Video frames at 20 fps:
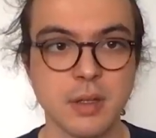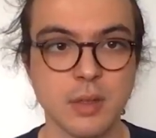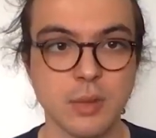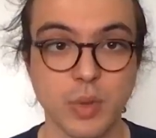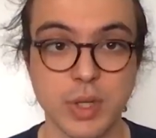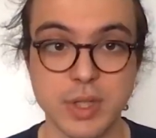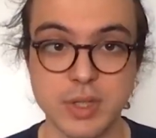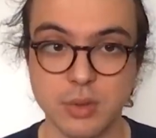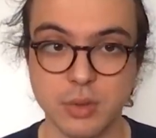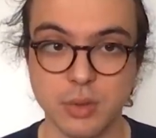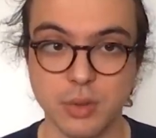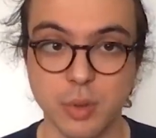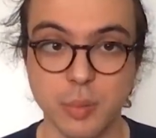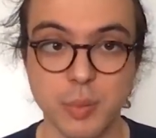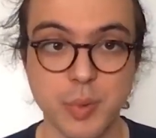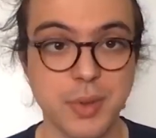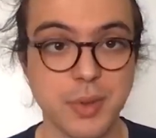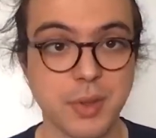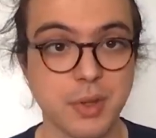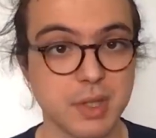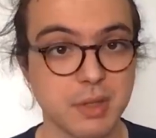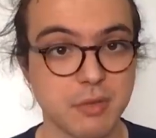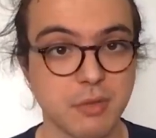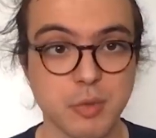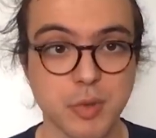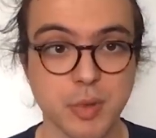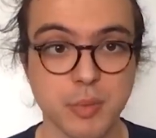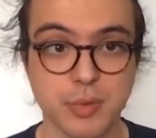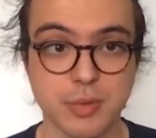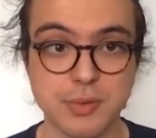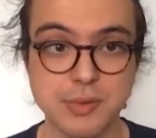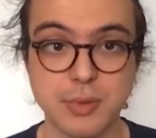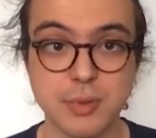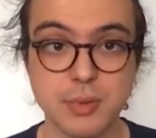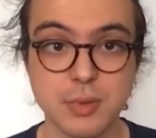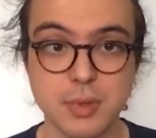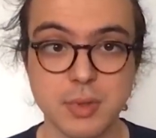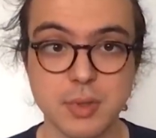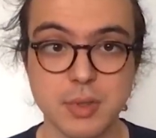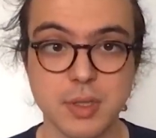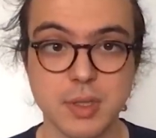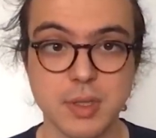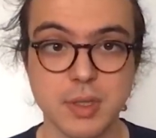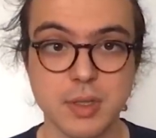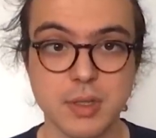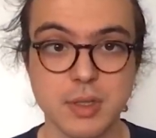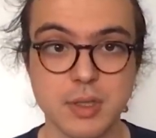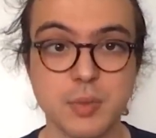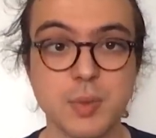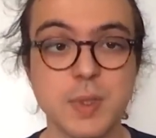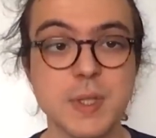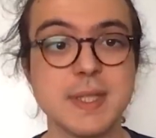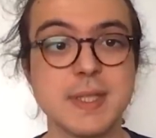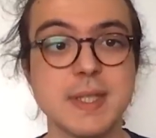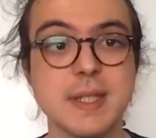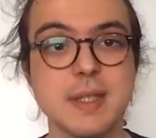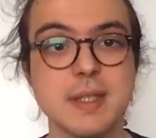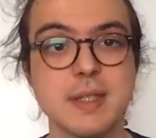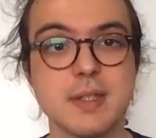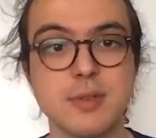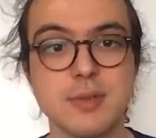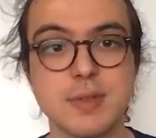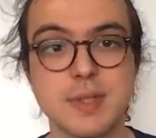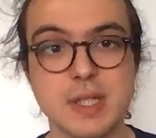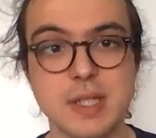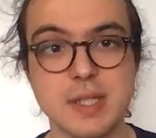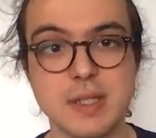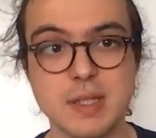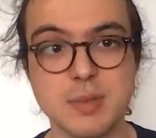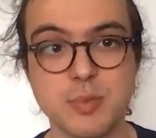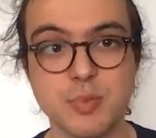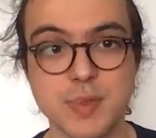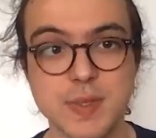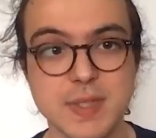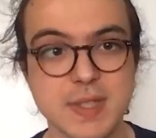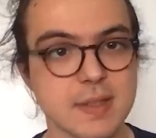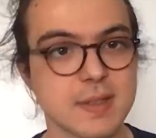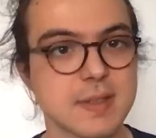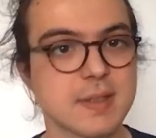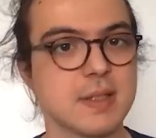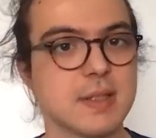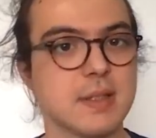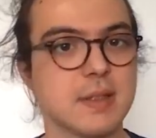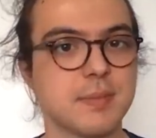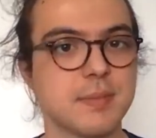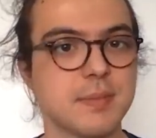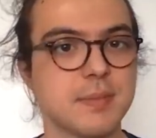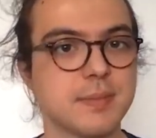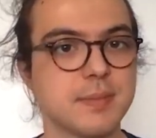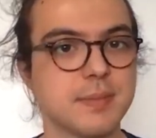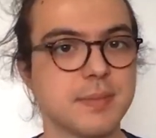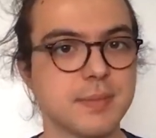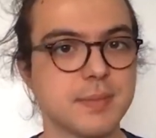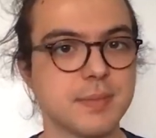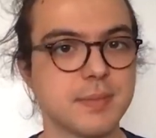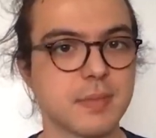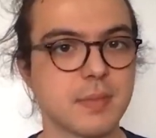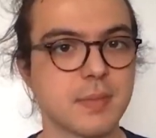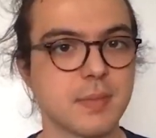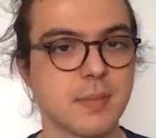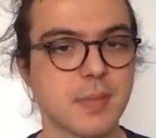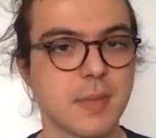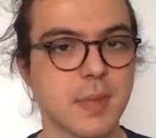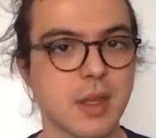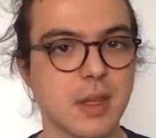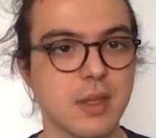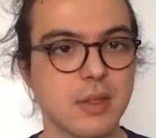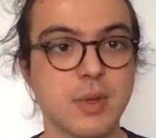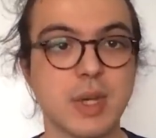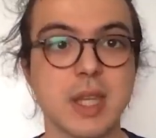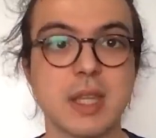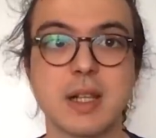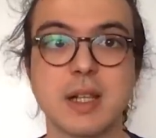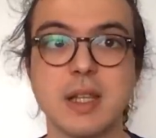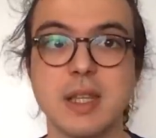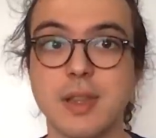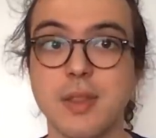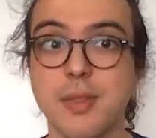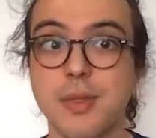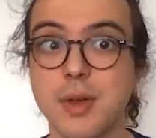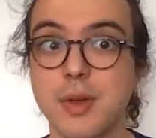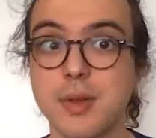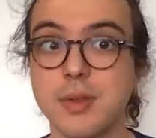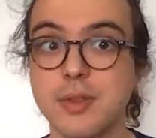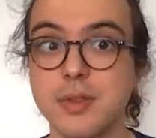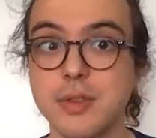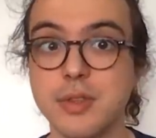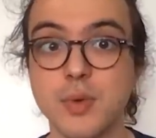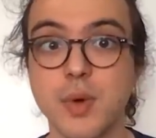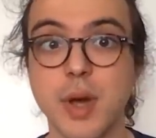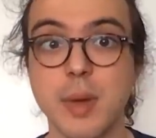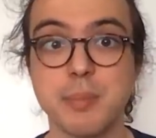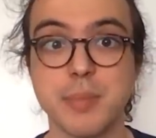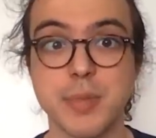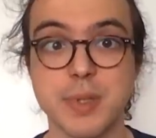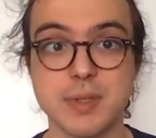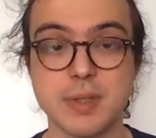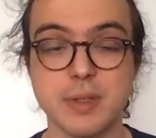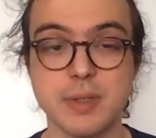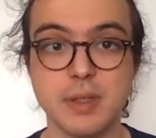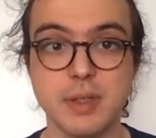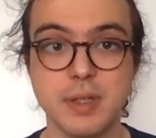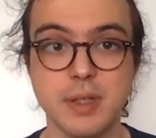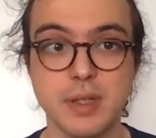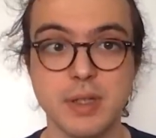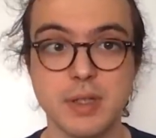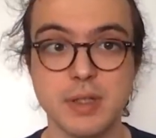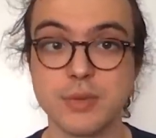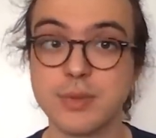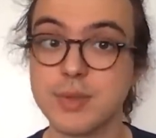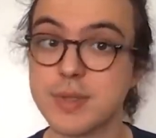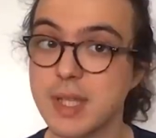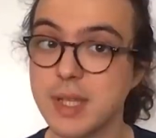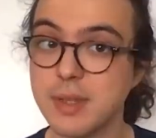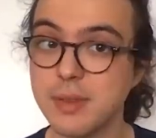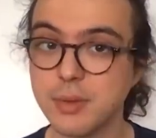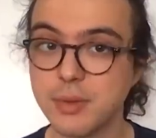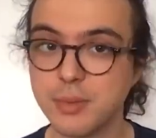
When you open the developer portal, you will see this utility presented. You can click the New App button to start the